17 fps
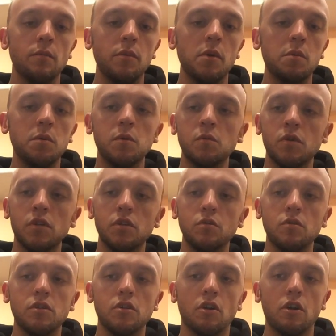Maybe you want
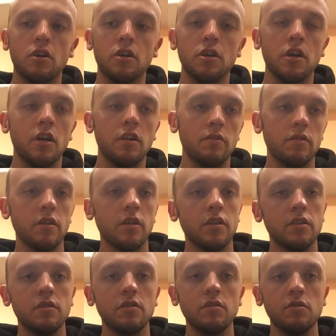to do a darker color
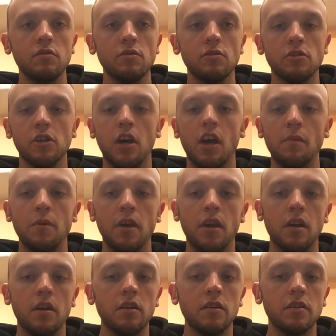because, you know, your top
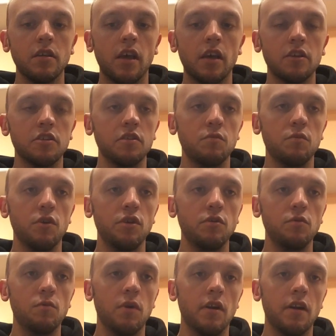hand is actually where
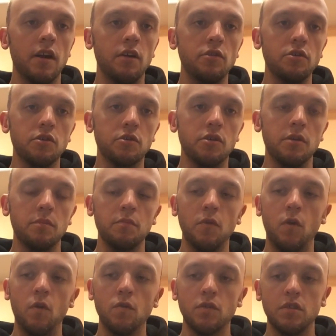you wear out your grip
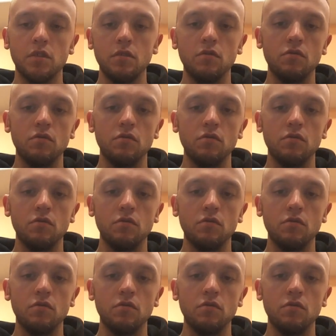most.